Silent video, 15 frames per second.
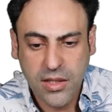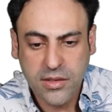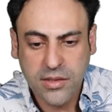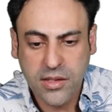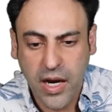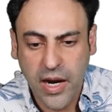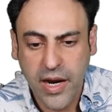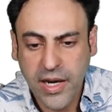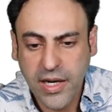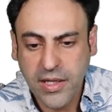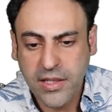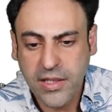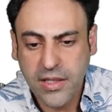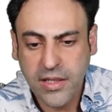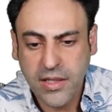
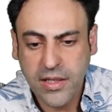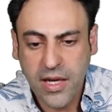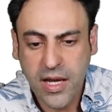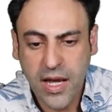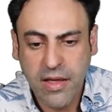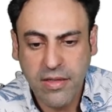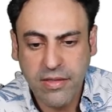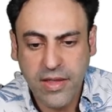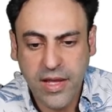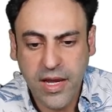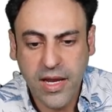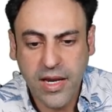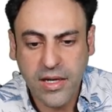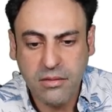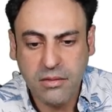side, and
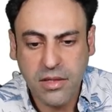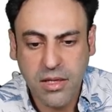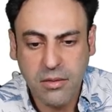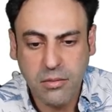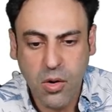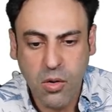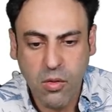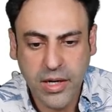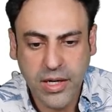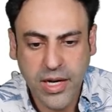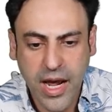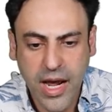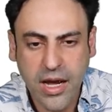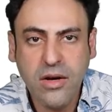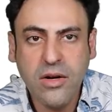then you keep going
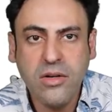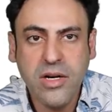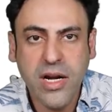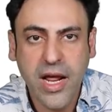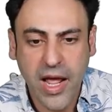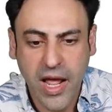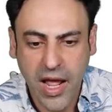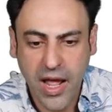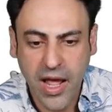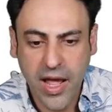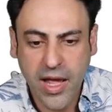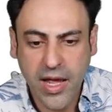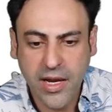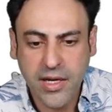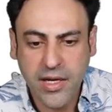down,
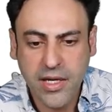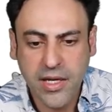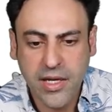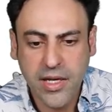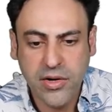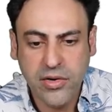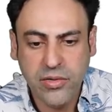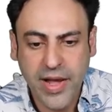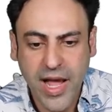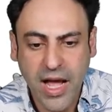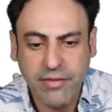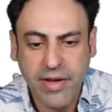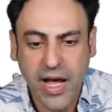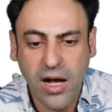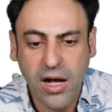and here we
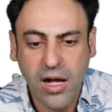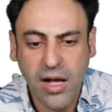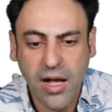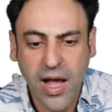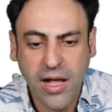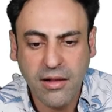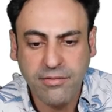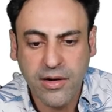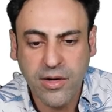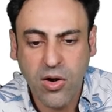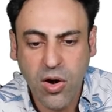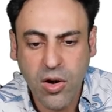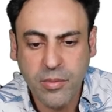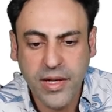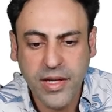have alpha
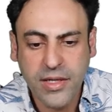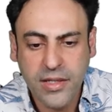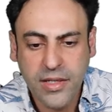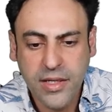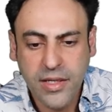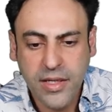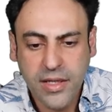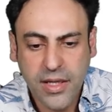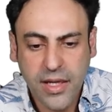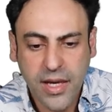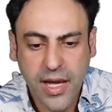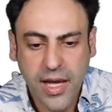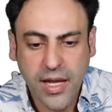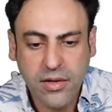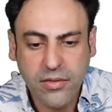carbon,
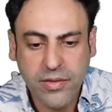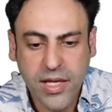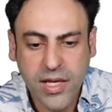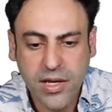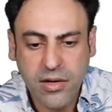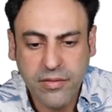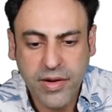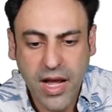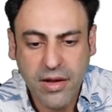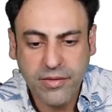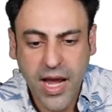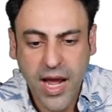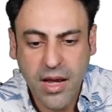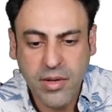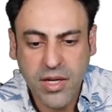and over here we have
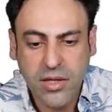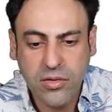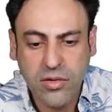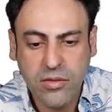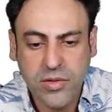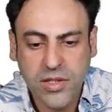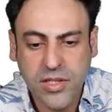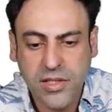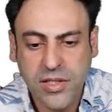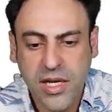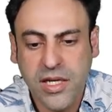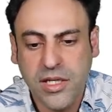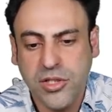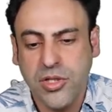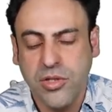the amine group, which is
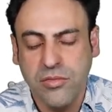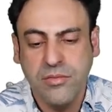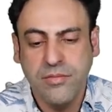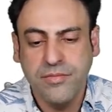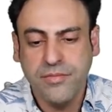NH2.